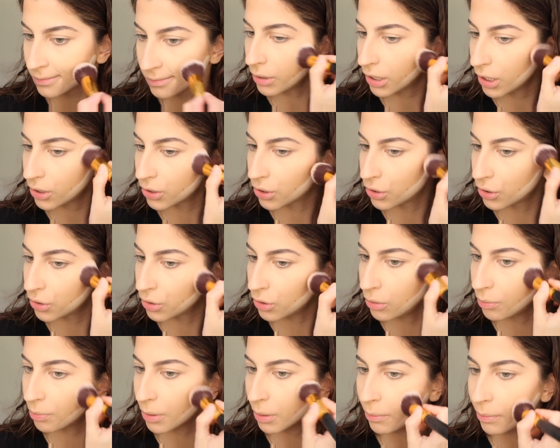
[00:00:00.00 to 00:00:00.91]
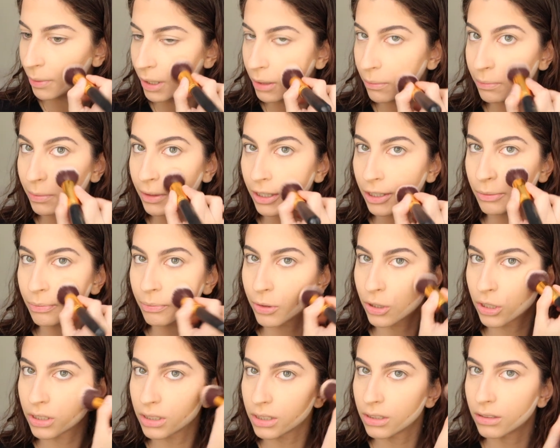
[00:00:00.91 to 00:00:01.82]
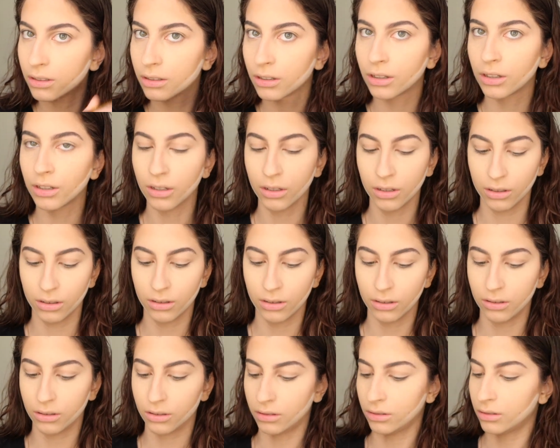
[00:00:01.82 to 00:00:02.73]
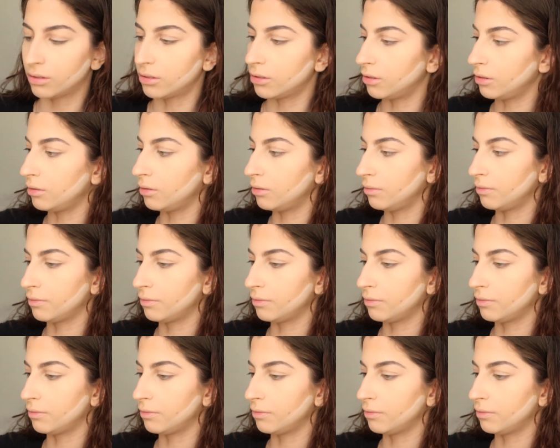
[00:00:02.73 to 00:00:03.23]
I'm not a super big blush person, so